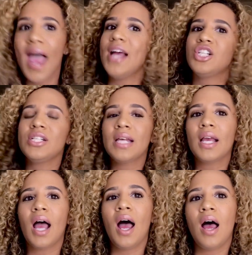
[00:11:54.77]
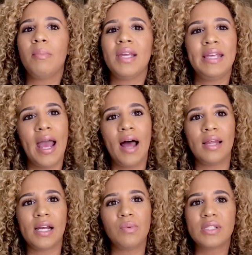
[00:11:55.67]
And she's like, yeah,
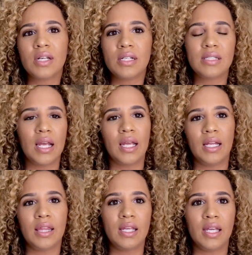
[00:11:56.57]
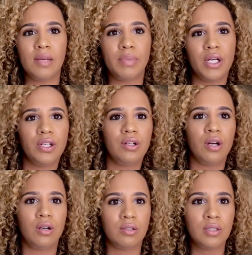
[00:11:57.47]
like I wasn't going to say anything, but you
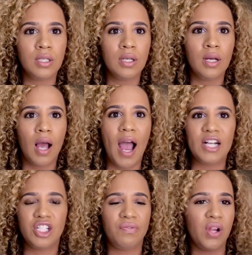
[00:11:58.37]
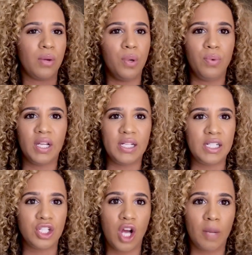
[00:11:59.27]
know, I just feel like we really
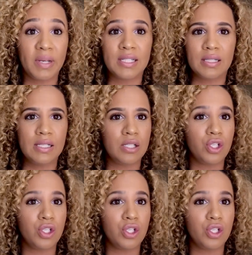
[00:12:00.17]
need to talk because Lisa